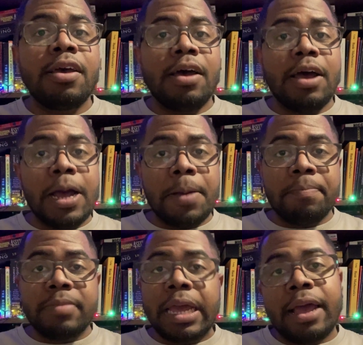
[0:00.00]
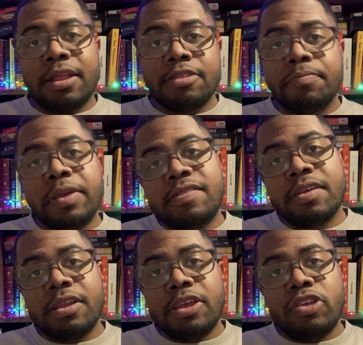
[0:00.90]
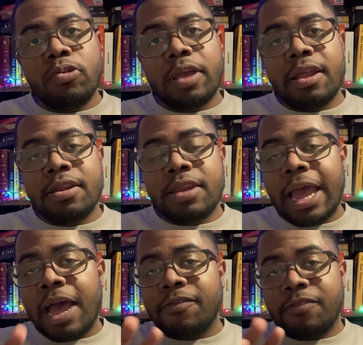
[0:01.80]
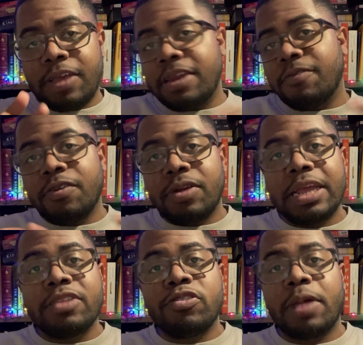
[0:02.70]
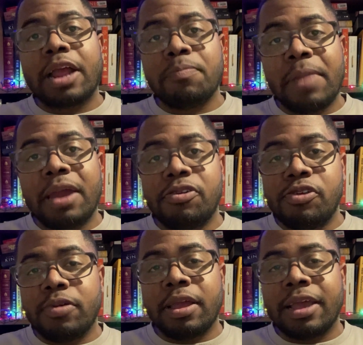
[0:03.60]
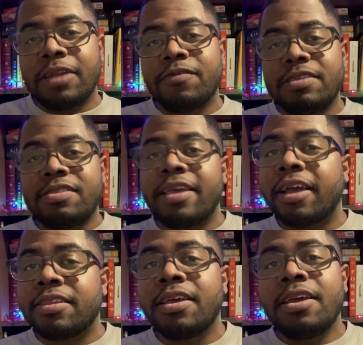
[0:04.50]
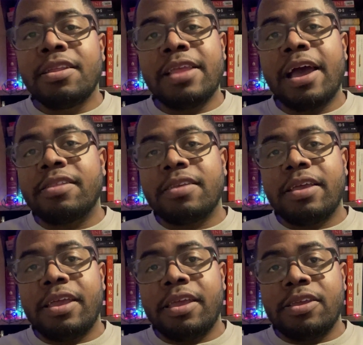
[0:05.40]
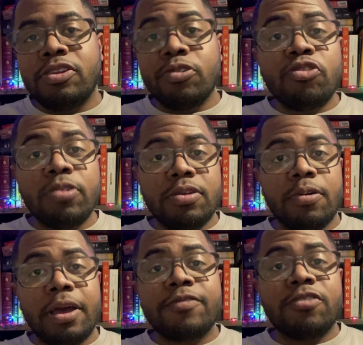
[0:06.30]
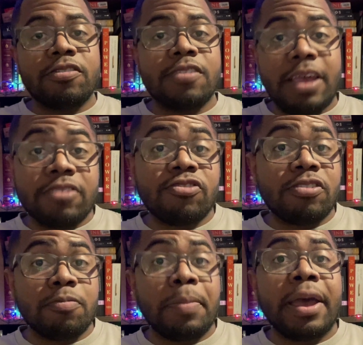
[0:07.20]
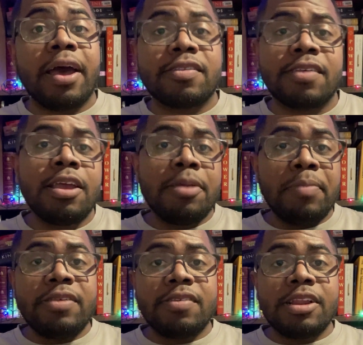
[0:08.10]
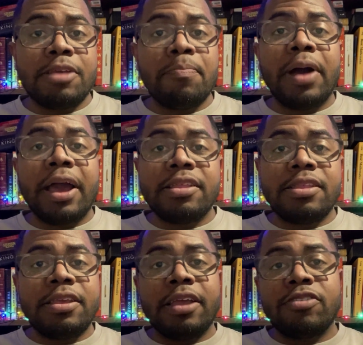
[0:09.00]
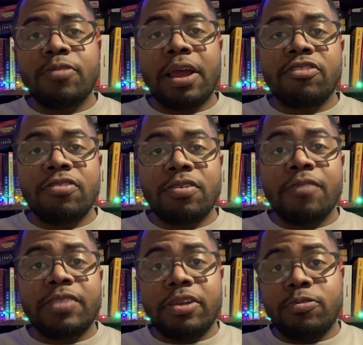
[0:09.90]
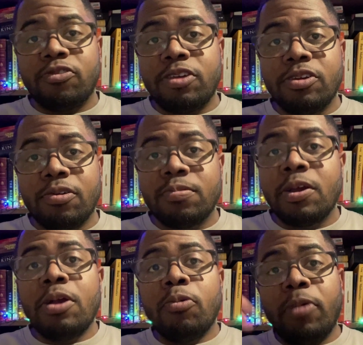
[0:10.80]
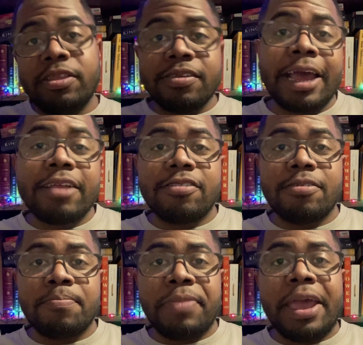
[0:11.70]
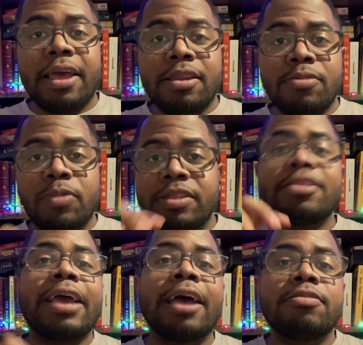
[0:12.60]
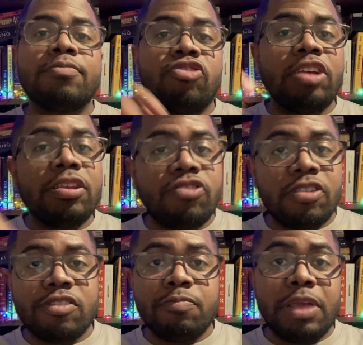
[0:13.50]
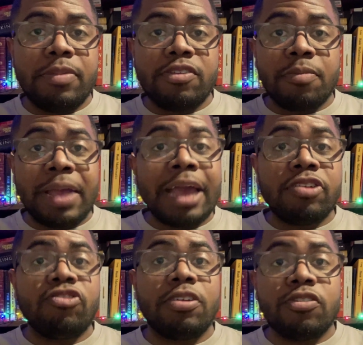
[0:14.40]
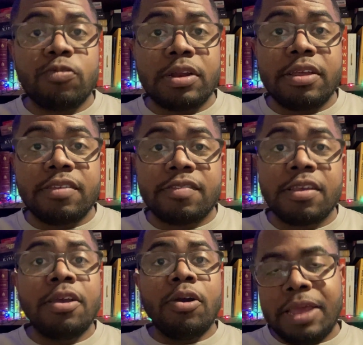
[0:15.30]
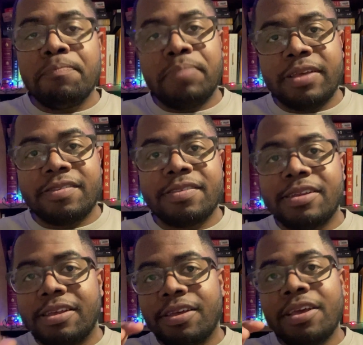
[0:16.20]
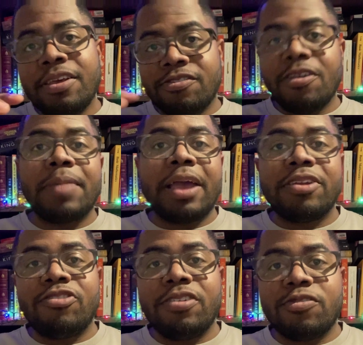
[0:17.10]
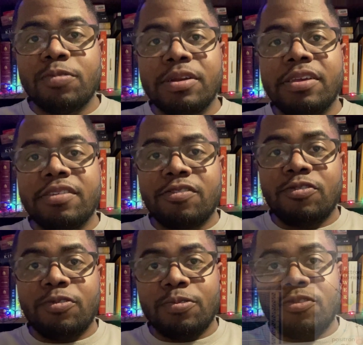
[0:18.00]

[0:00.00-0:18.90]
and basically you can have, in a very indirect manner, you can kind of detect that a neutrino has just passed, basically by the interaction of the neutrino with an atom. And when that atom changes, maybe some energy is released, or implicitly some energy is released through